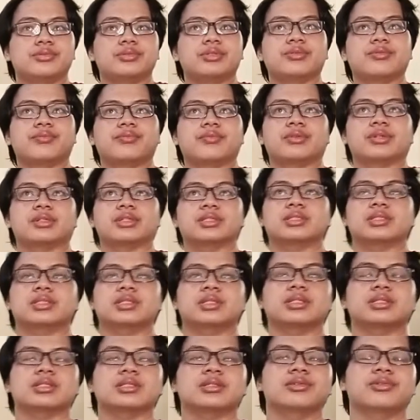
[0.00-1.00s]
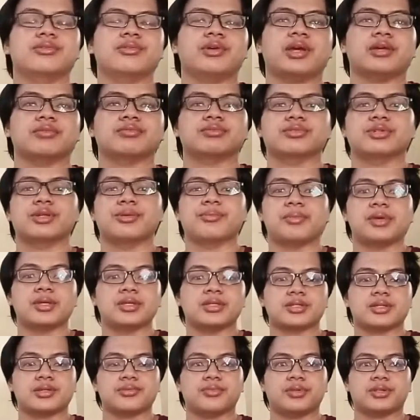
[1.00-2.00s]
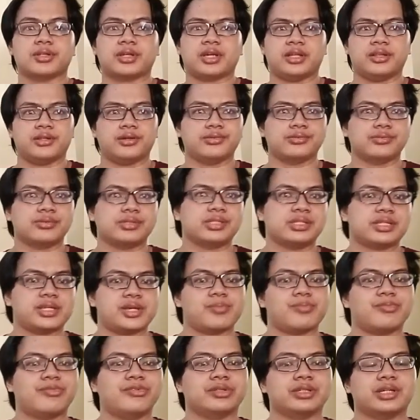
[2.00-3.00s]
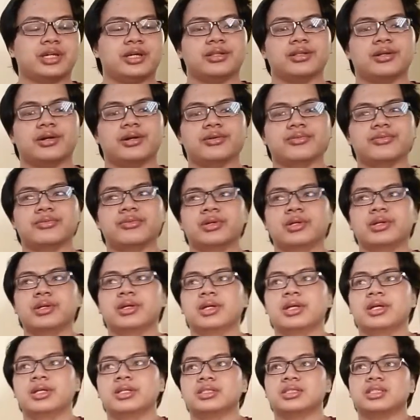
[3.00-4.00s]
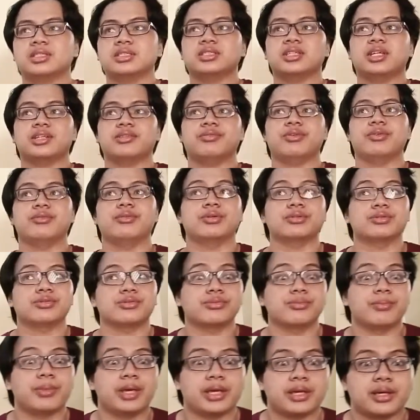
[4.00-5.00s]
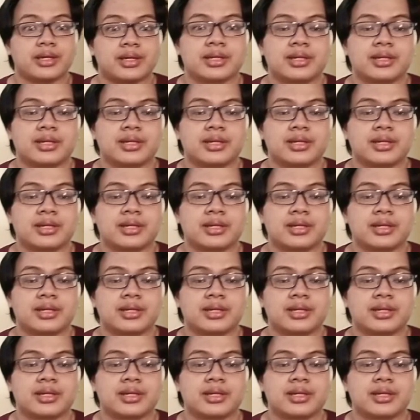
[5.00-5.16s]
the first is we have to imagine what kind of shape, what kind of thing that we want to make.